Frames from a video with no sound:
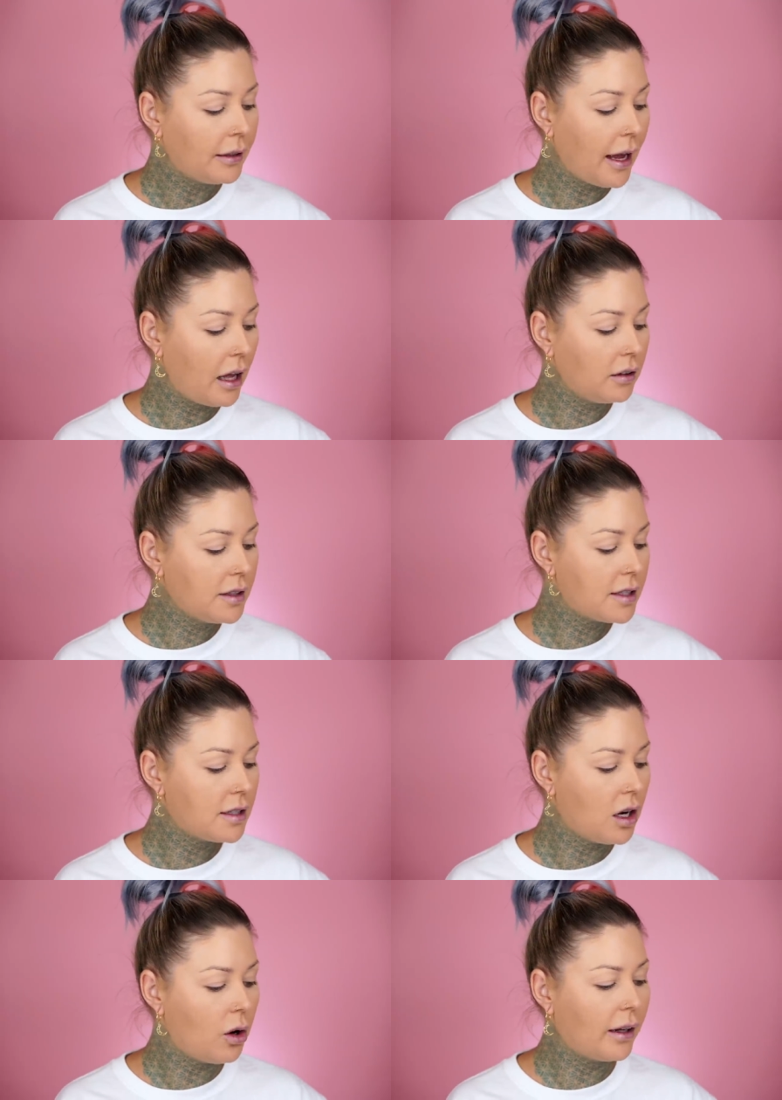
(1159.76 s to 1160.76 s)
yeah,
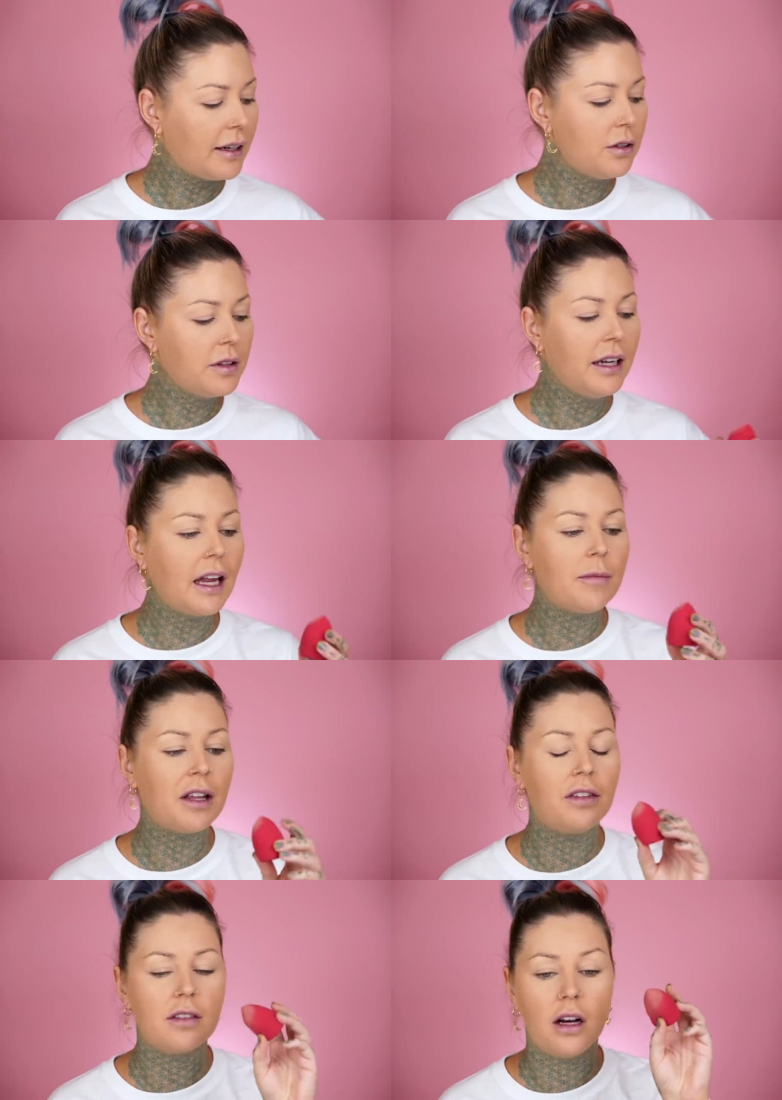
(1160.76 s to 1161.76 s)
let's, oh, and I don't think I gave
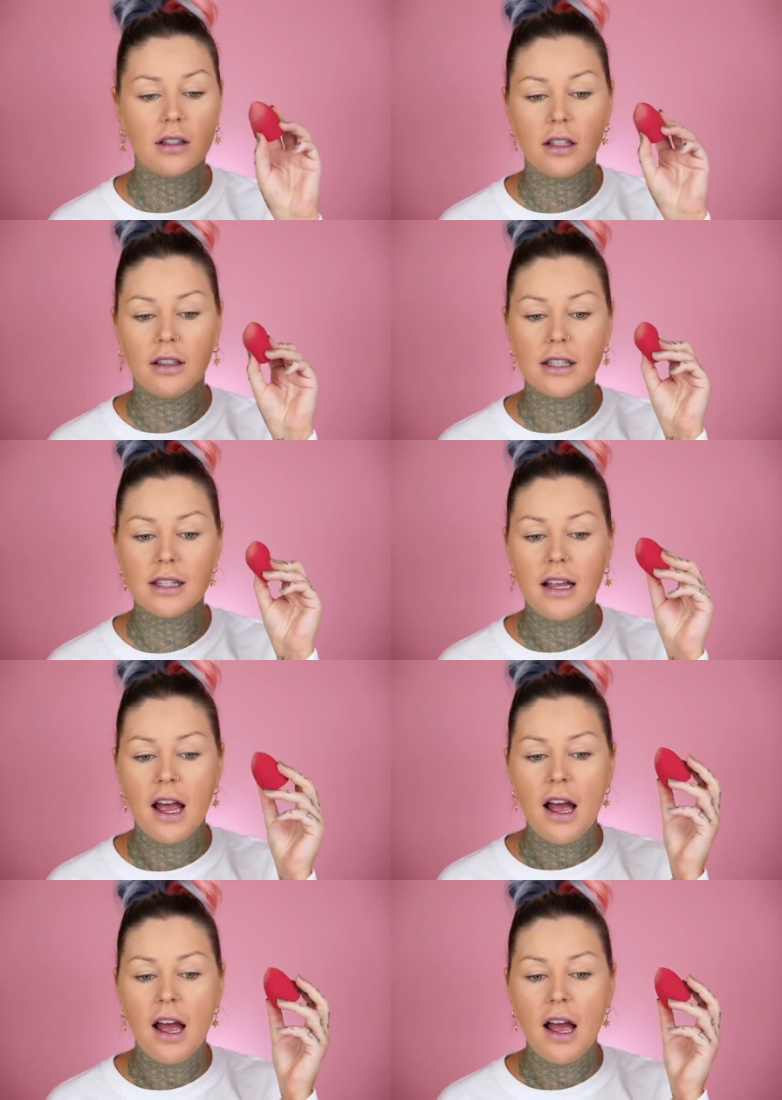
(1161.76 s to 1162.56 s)
my thoughts on this.